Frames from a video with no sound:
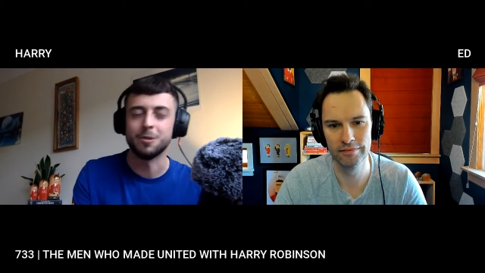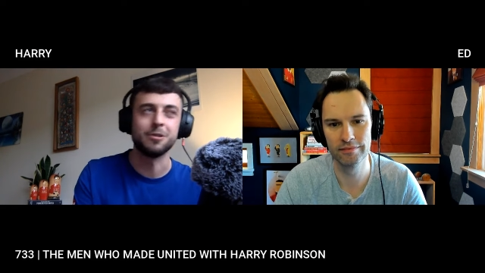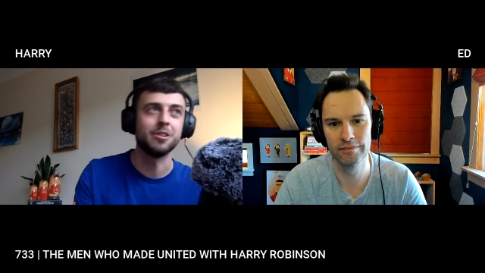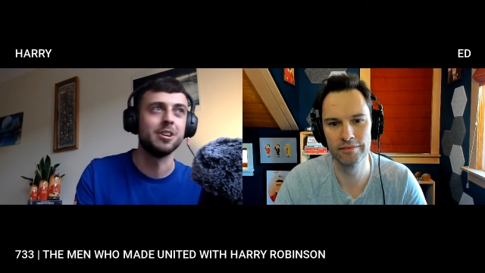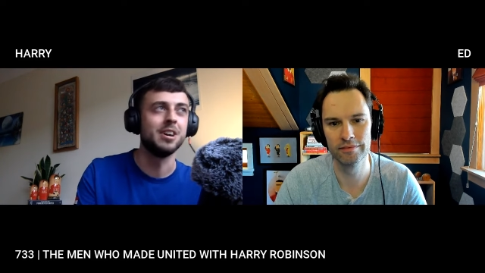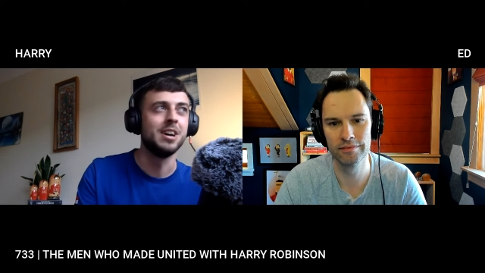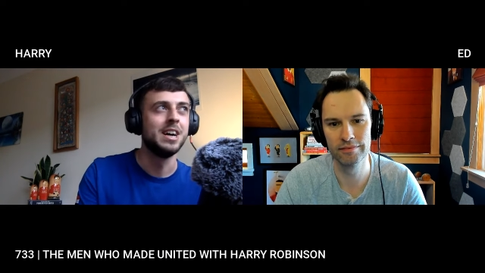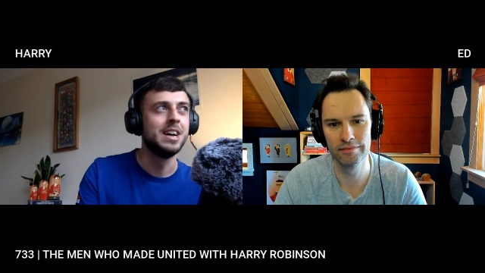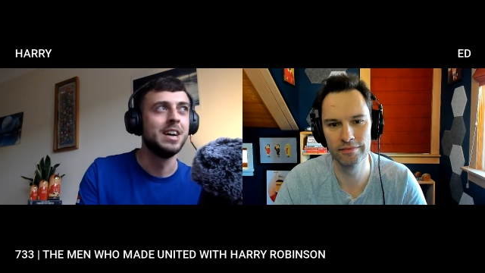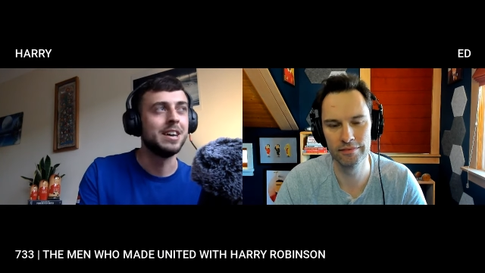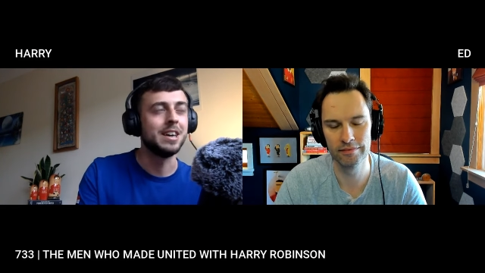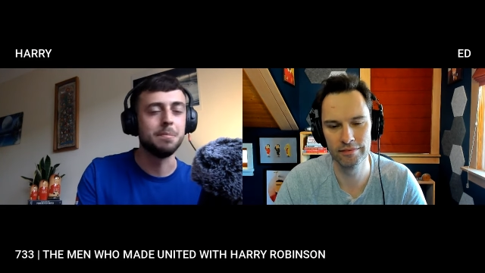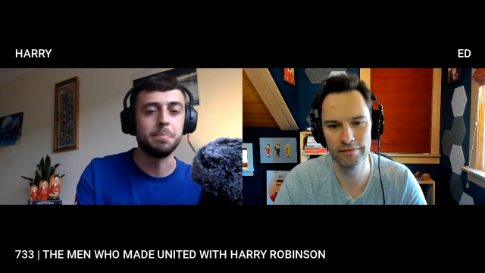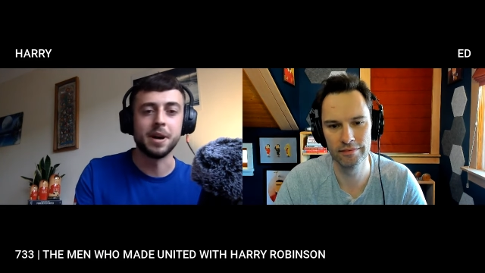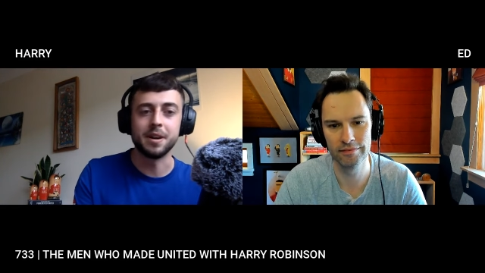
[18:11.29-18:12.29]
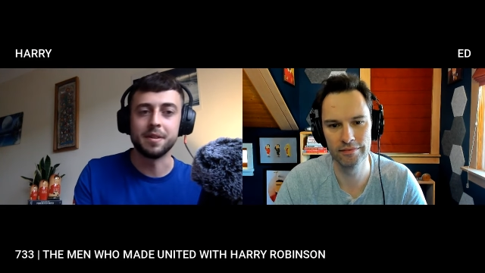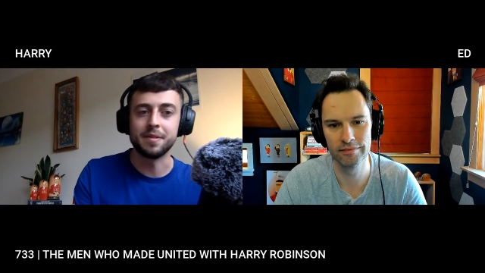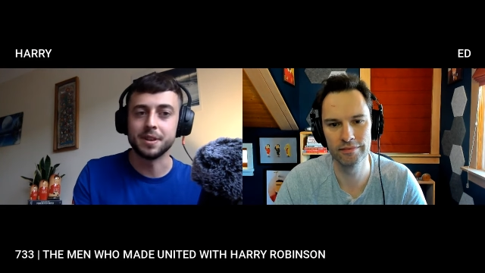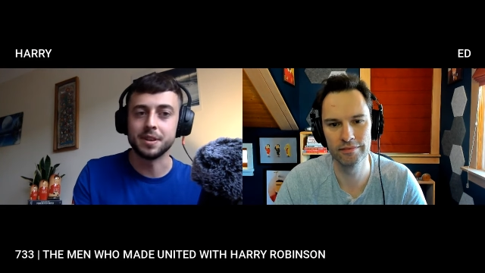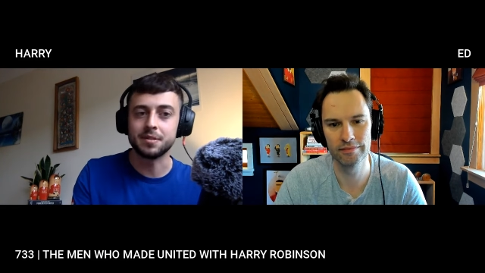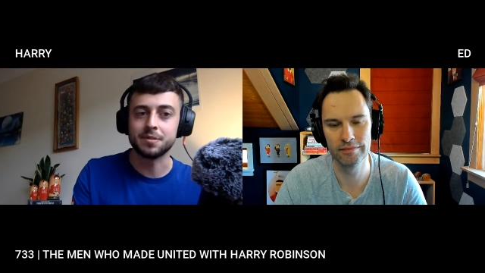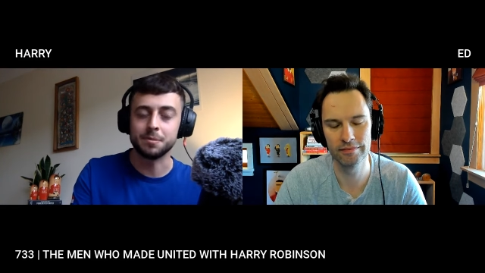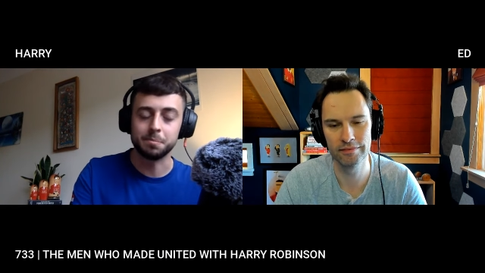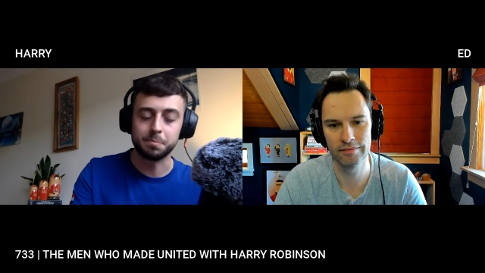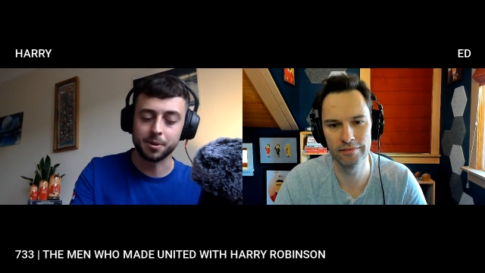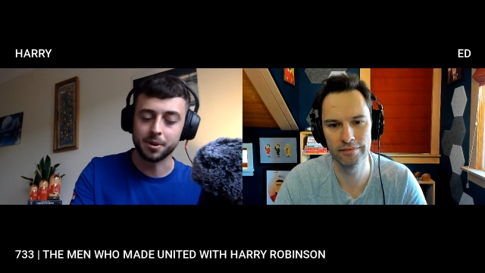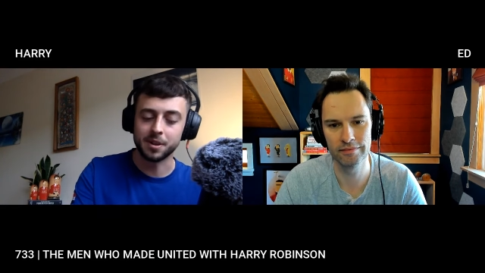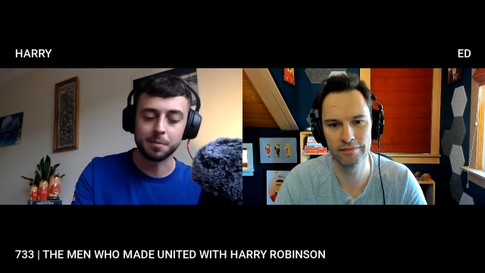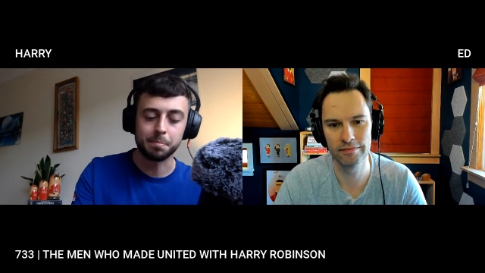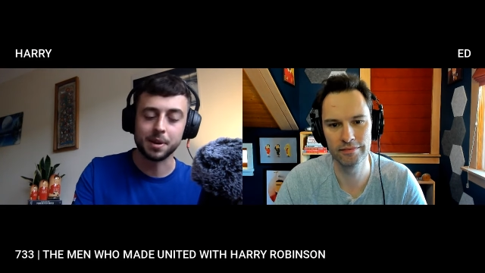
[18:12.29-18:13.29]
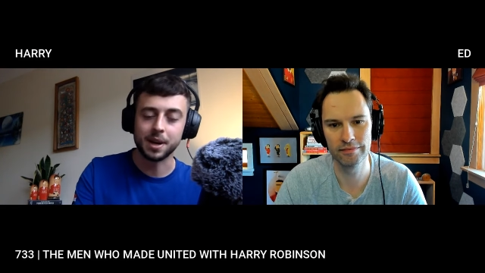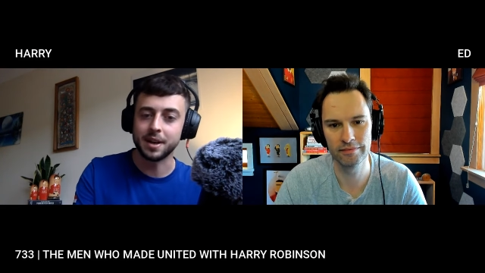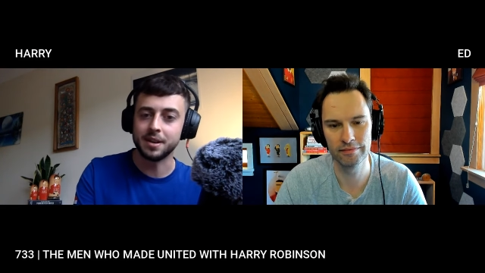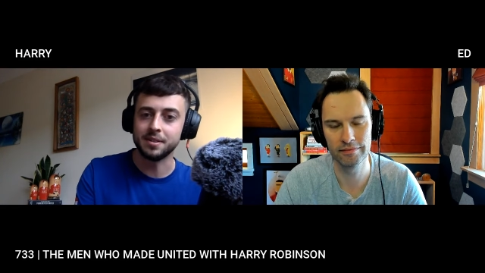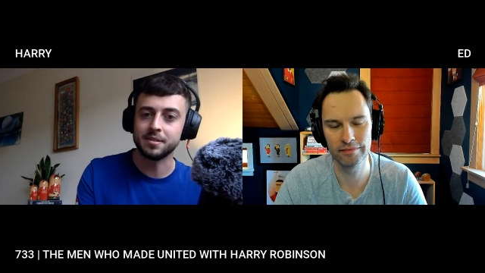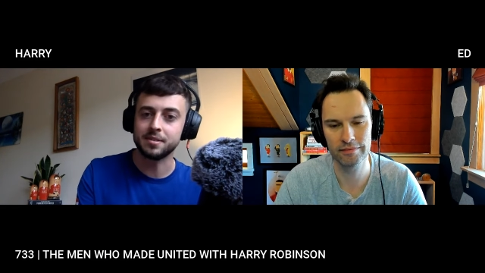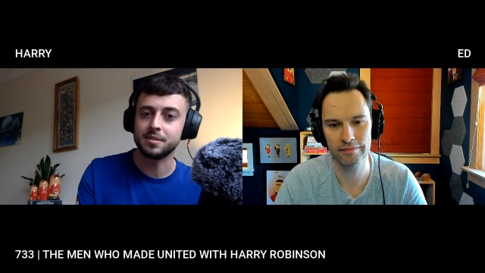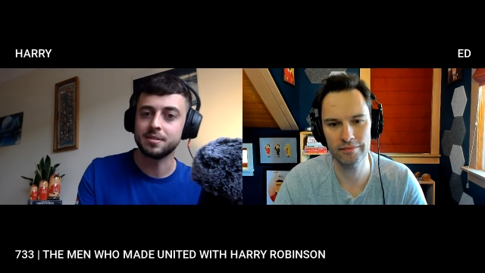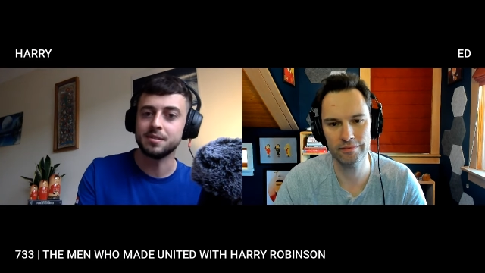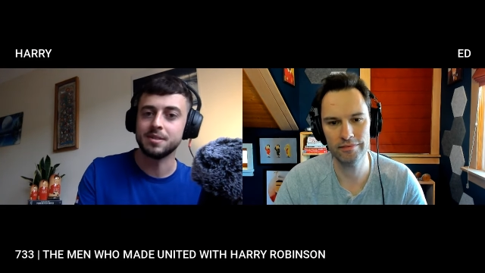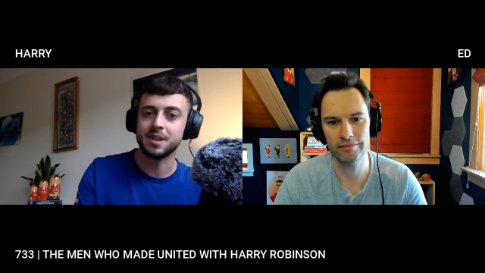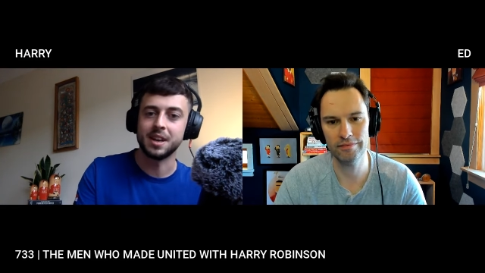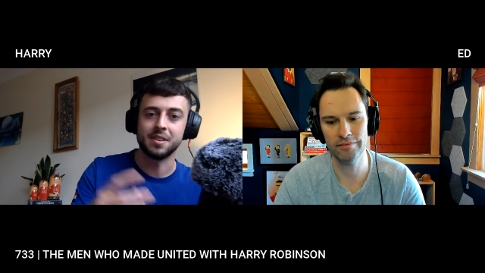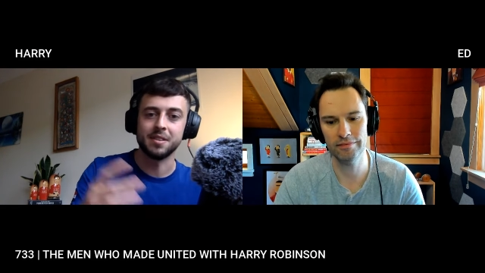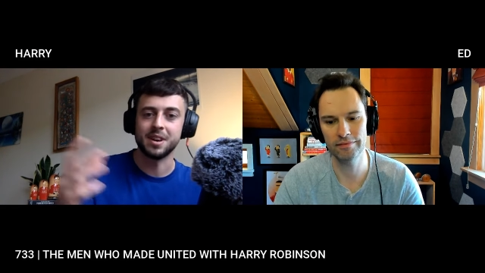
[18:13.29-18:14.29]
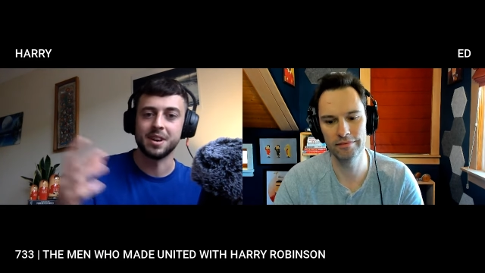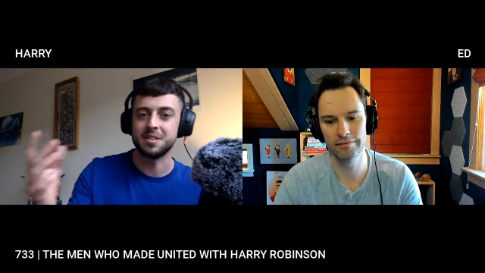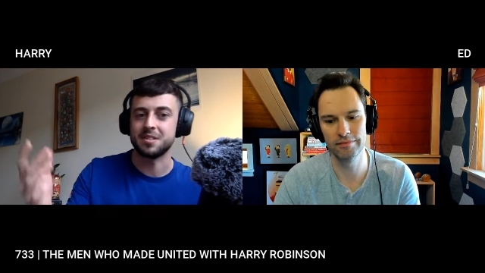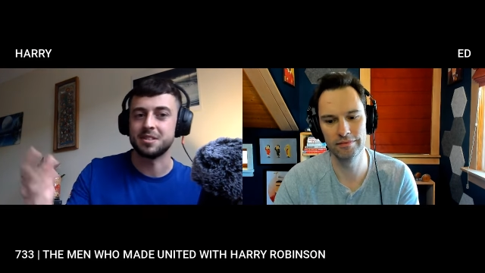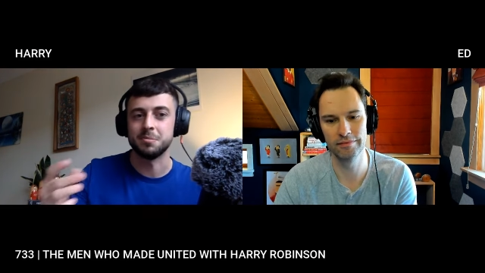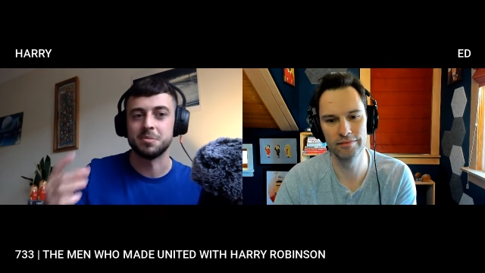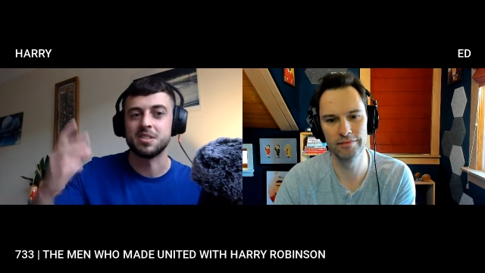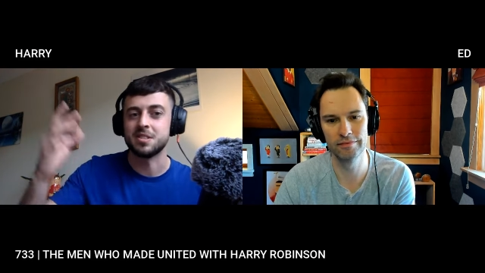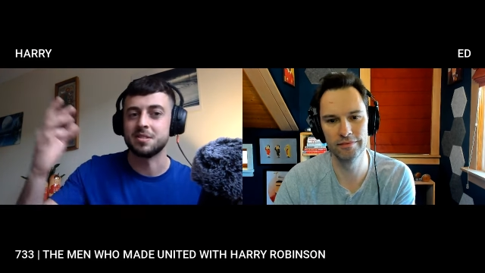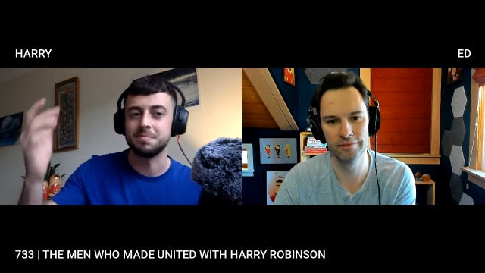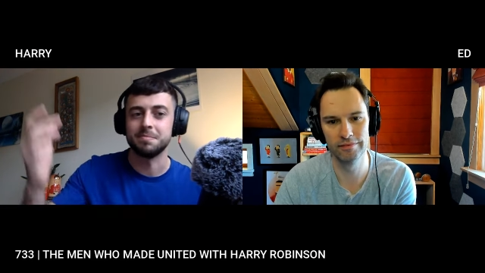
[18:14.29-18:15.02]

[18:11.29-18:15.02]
Speaker 1: or that he benefits from putting the players and some,